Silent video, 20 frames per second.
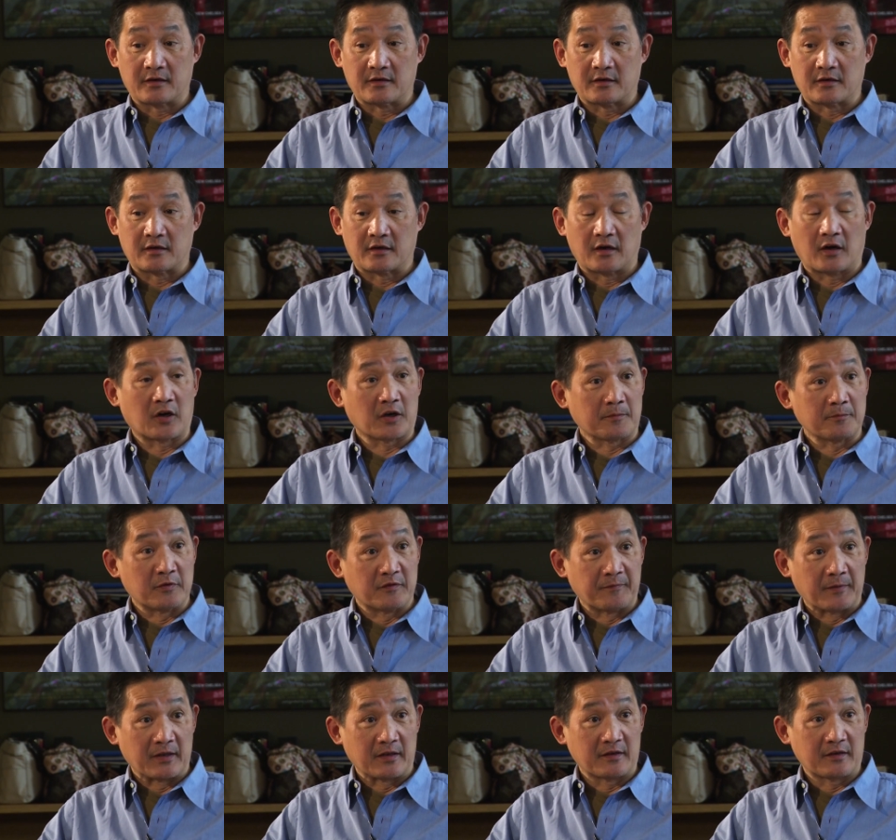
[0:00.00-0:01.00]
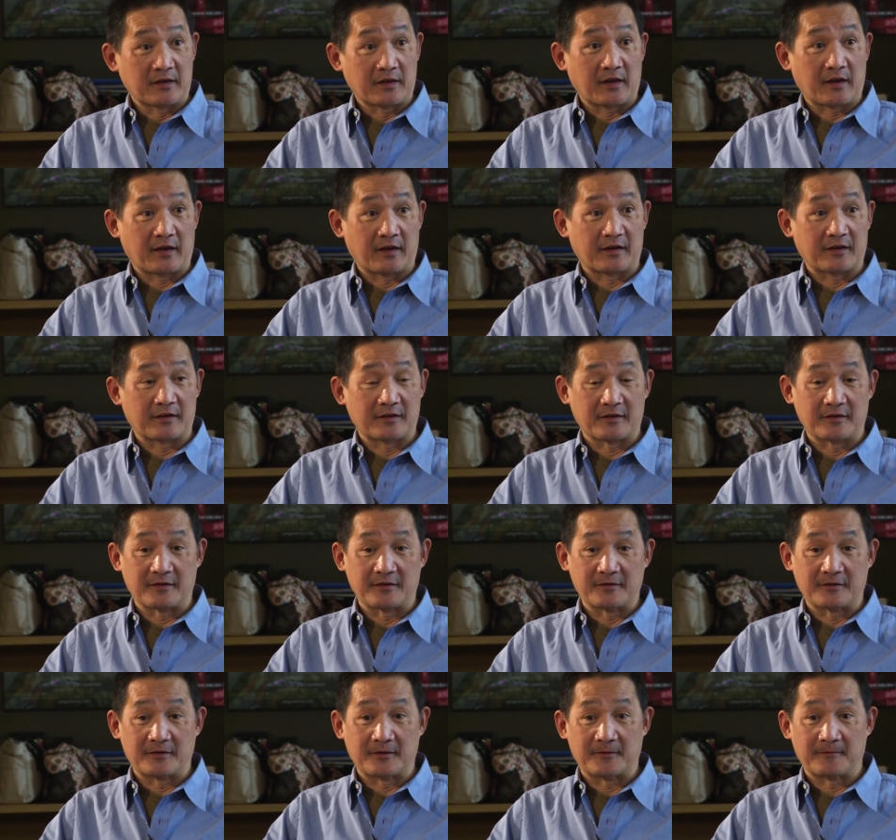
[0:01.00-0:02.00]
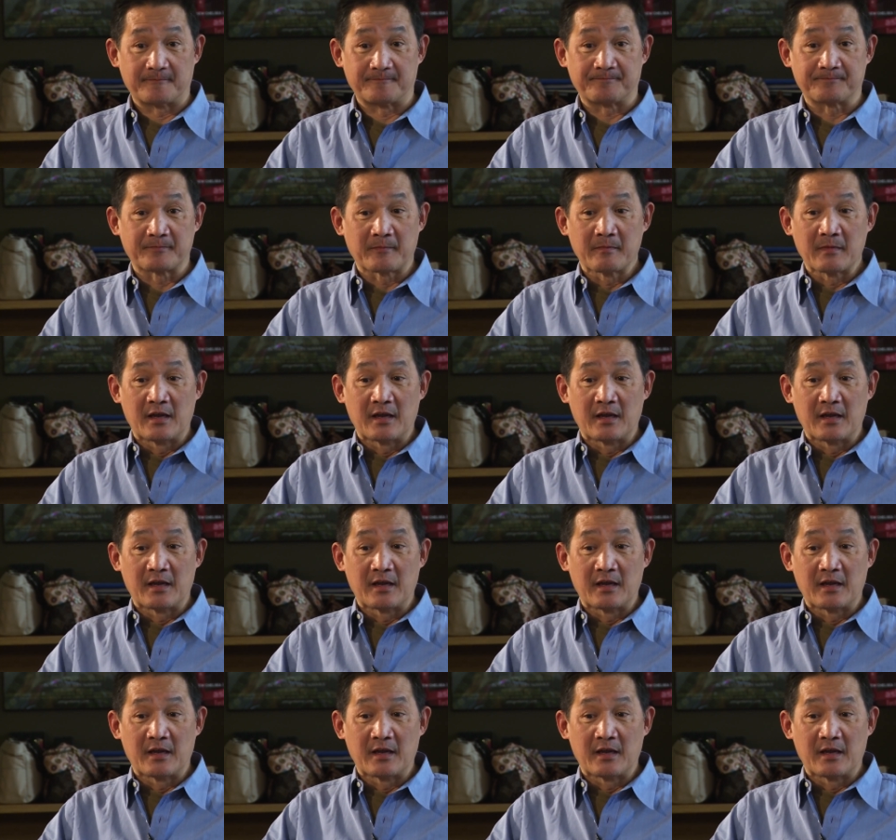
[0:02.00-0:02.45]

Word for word: uh, art movement, and um,